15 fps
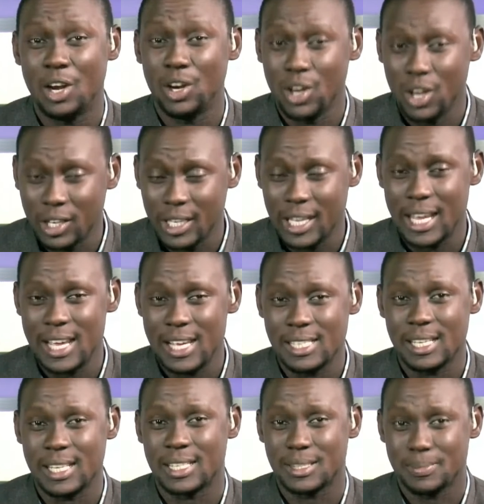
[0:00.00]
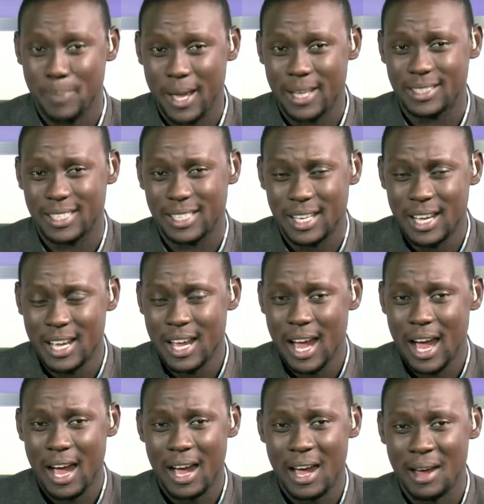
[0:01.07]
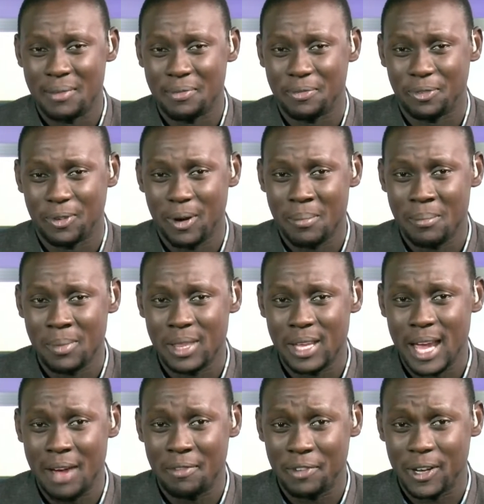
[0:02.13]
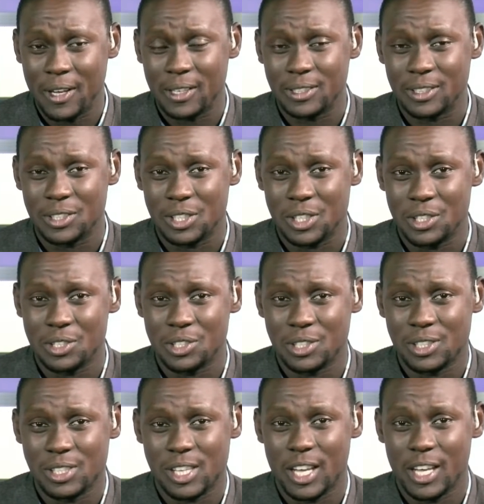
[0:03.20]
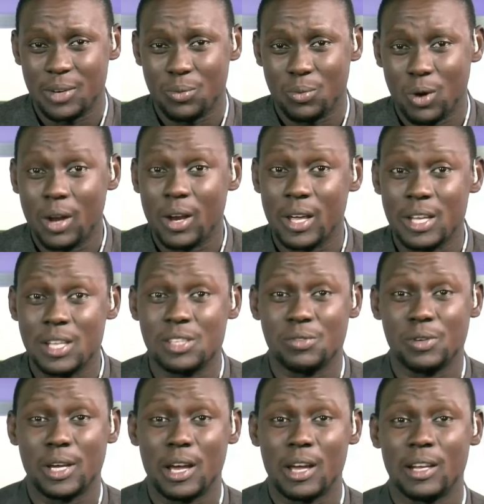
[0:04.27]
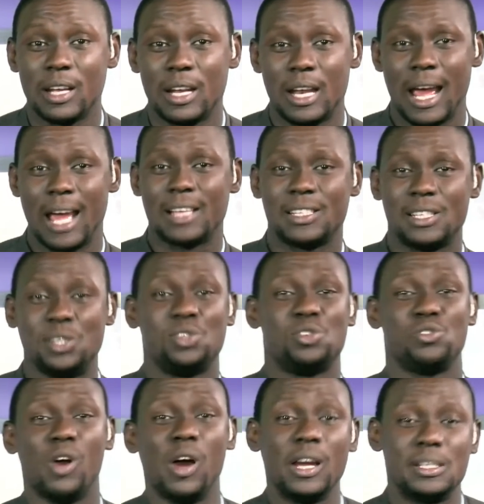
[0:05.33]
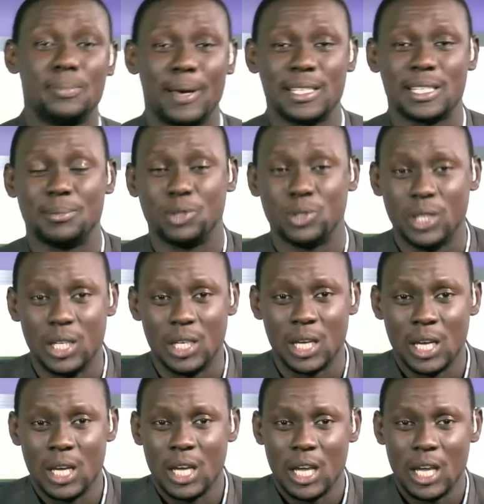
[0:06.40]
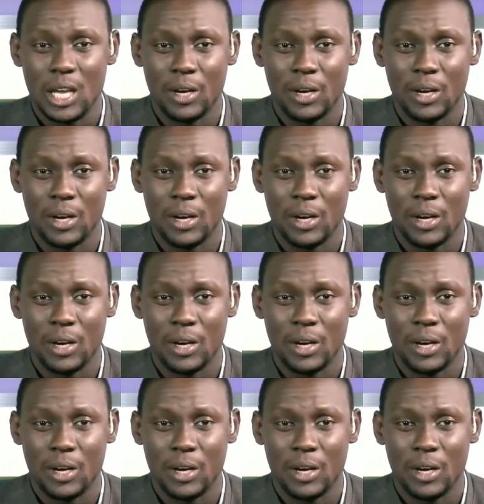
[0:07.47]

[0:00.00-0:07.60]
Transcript: a lot is expected uh, from the African contingent in what is regarded as the strongest basketball league